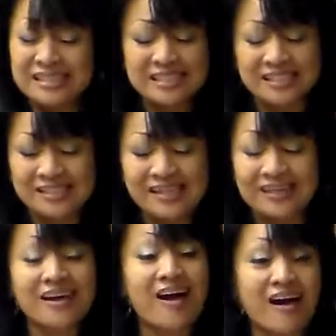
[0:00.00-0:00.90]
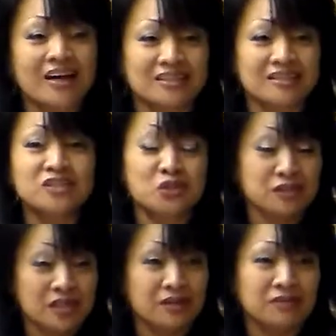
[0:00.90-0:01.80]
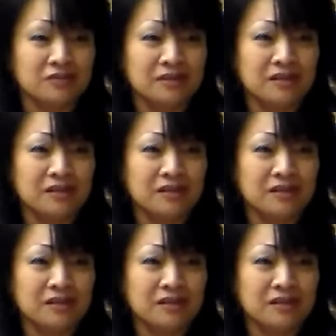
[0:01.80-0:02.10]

it isn't that hard to give.